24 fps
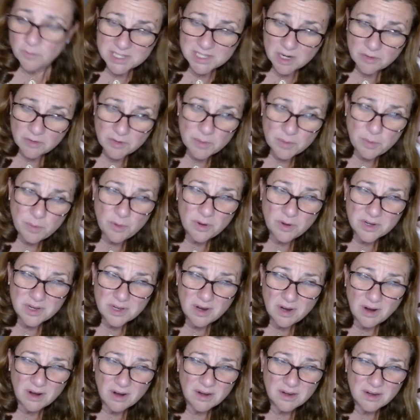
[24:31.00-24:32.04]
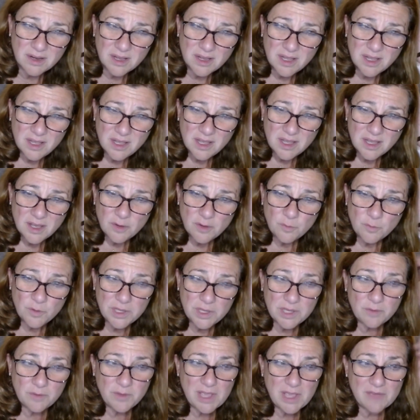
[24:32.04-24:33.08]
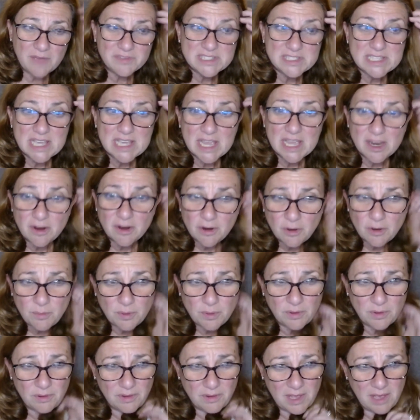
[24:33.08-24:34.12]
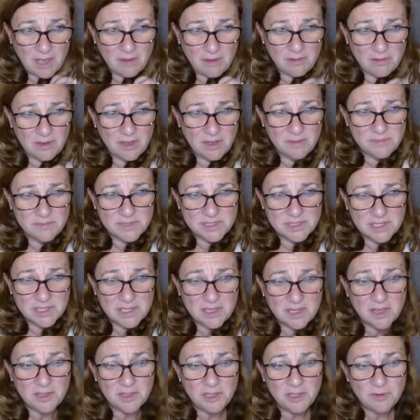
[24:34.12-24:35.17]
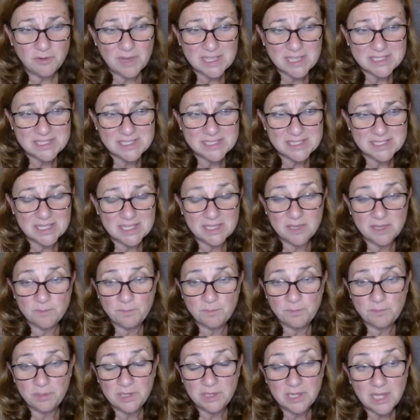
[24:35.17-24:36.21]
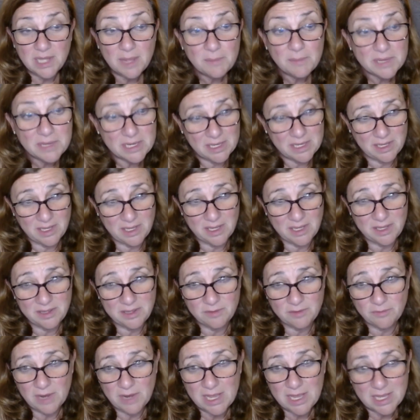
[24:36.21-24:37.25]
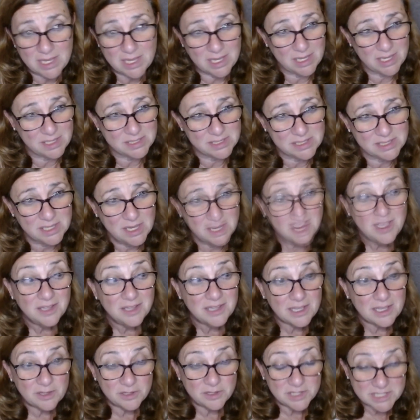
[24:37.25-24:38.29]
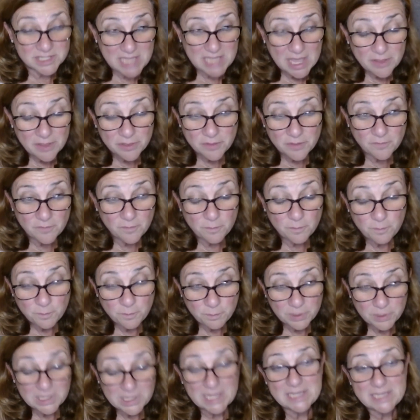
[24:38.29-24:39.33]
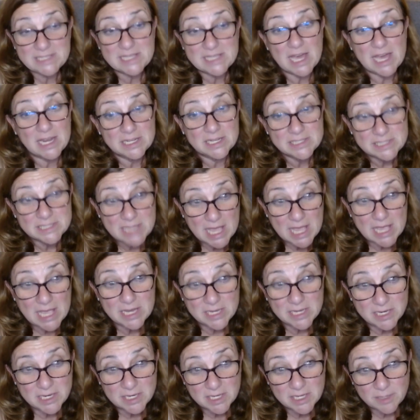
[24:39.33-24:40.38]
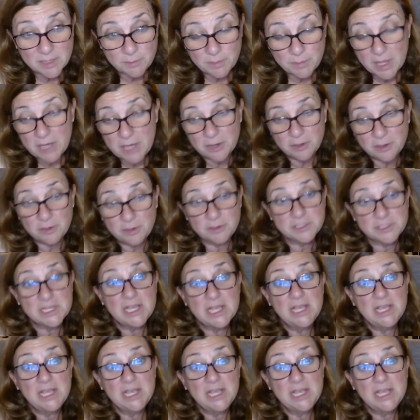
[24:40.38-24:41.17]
our report card? We have terrible outcomes. US is plummeting in the rankings, like 10th place out of 10 competitors